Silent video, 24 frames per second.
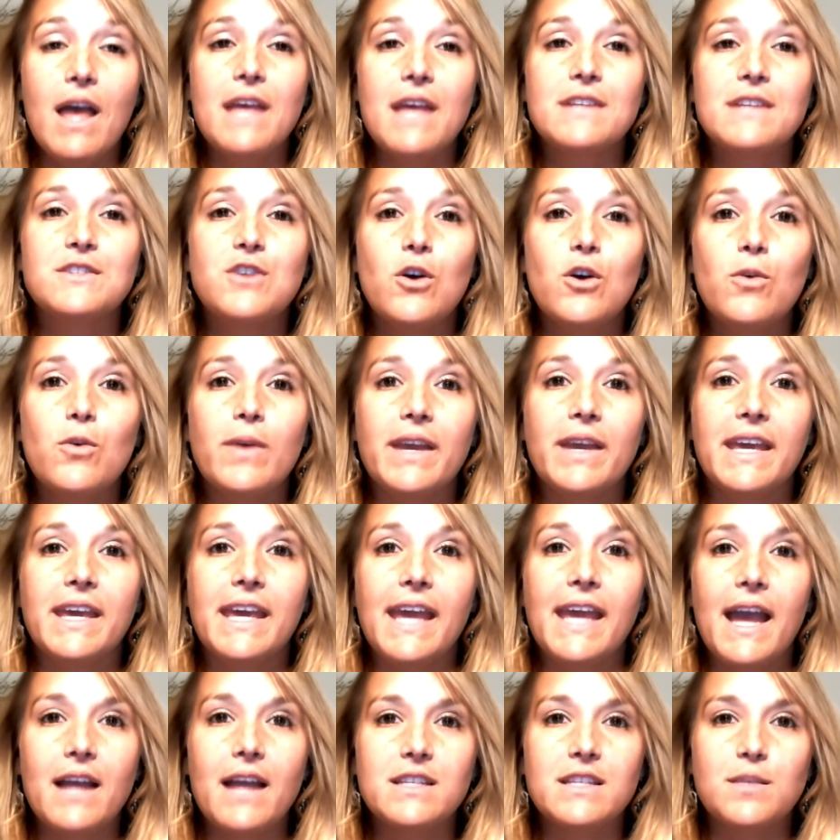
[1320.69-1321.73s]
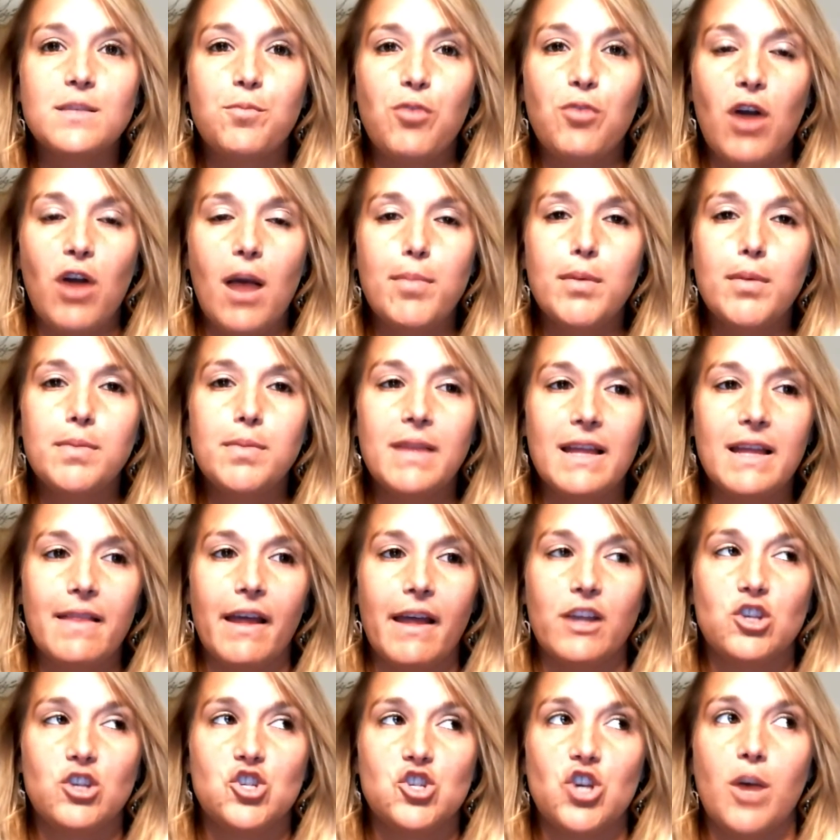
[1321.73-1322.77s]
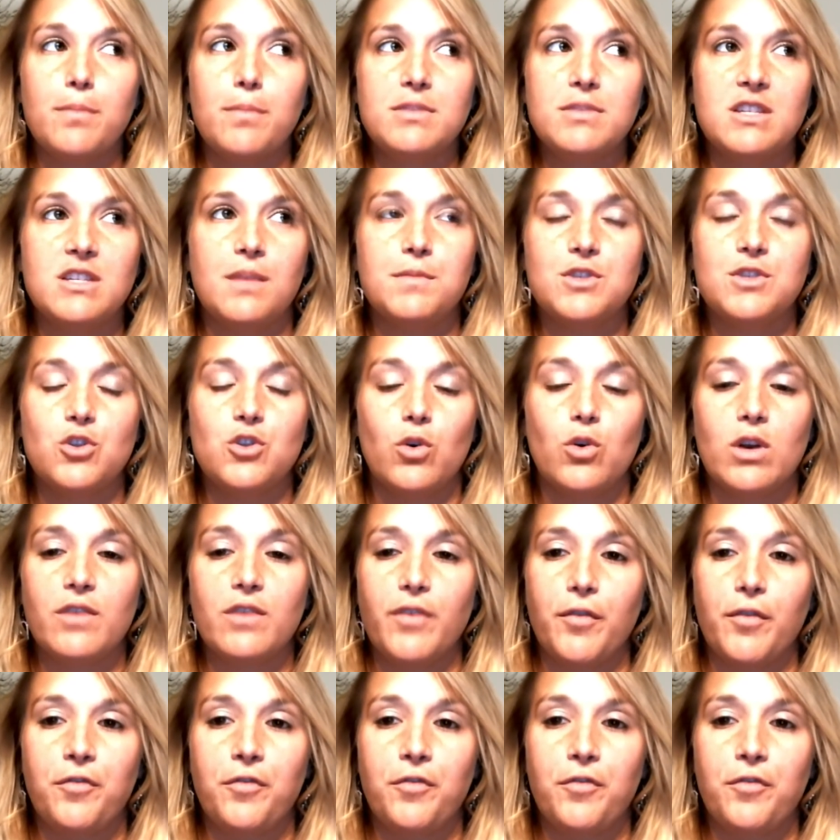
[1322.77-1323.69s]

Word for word: So he had to probably like jump some sort of a